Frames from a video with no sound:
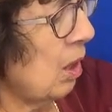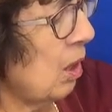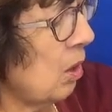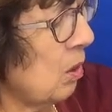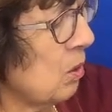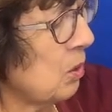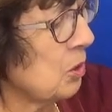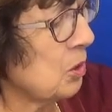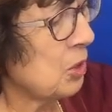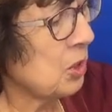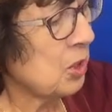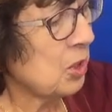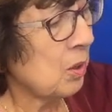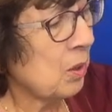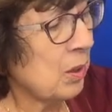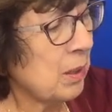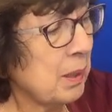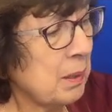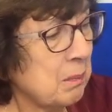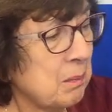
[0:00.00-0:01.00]
Oh,
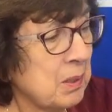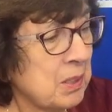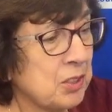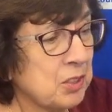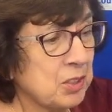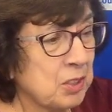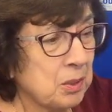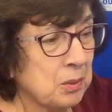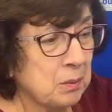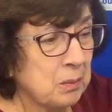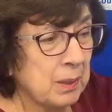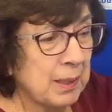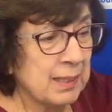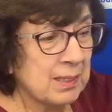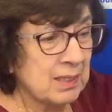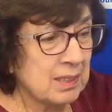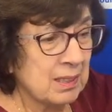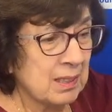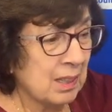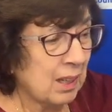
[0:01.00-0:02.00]
sorry, Mr.
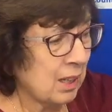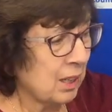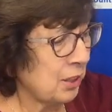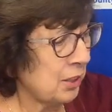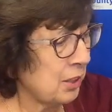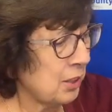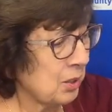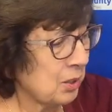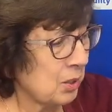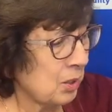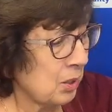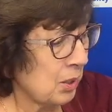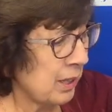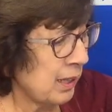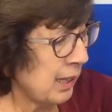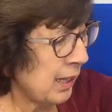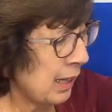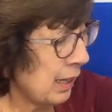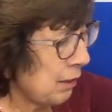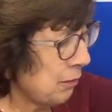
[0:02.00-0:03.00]
Race Car, you're going to
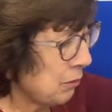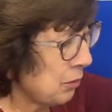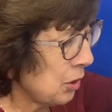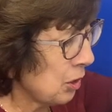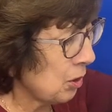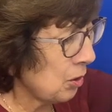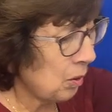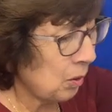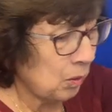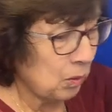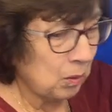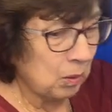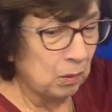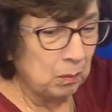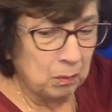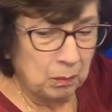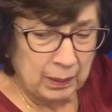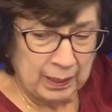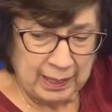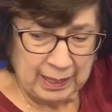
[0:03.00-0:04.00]
have to go
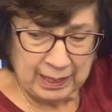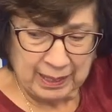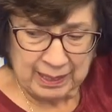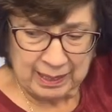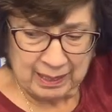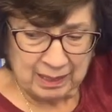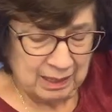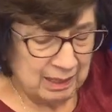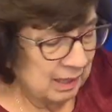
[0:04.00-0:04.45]
away.